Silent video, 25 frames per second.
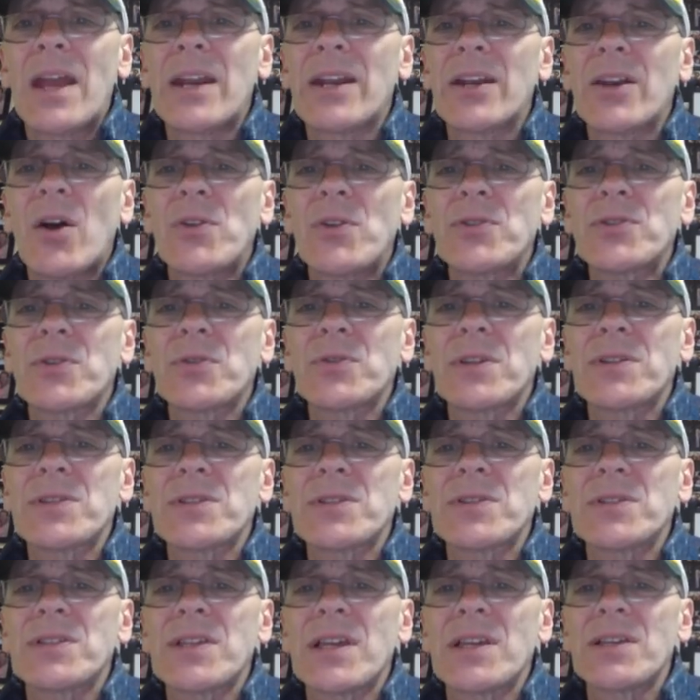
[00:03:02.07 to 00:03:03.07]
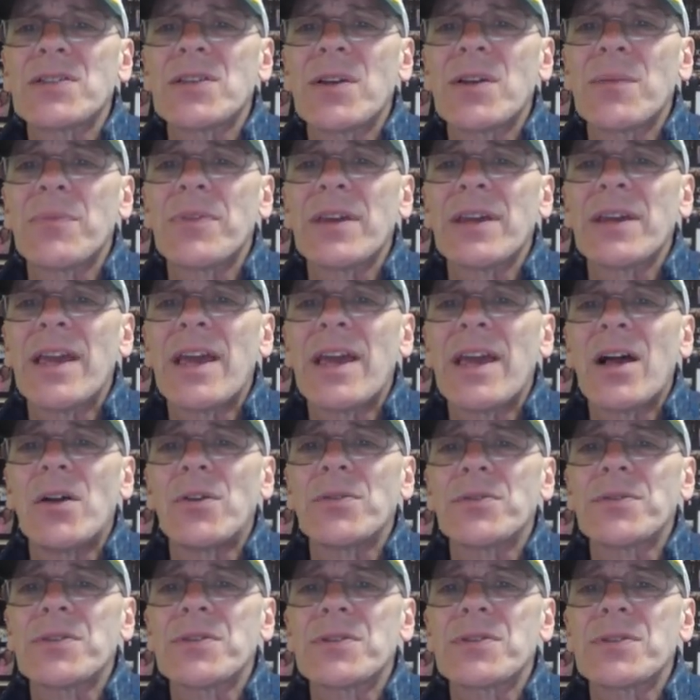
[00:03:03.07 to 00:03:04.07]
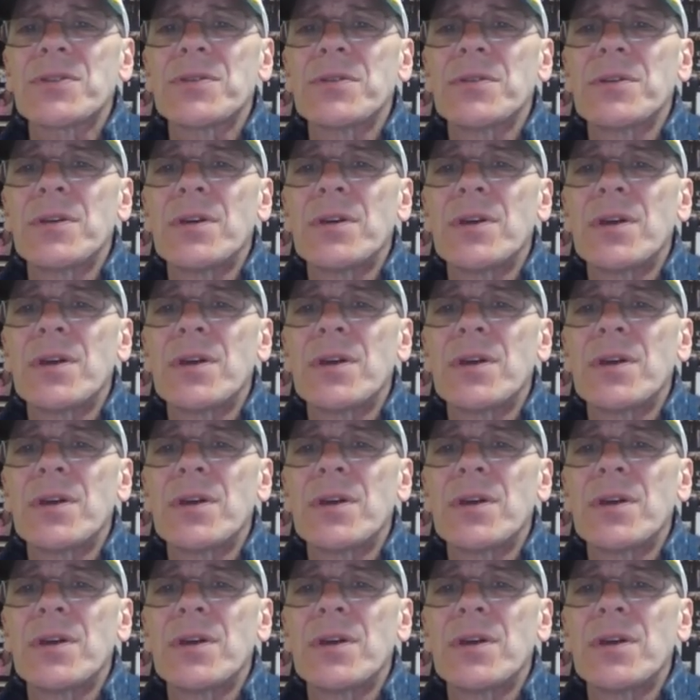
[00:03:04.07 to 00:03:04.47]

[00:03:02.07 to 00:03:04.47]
and it also doesn't say something else,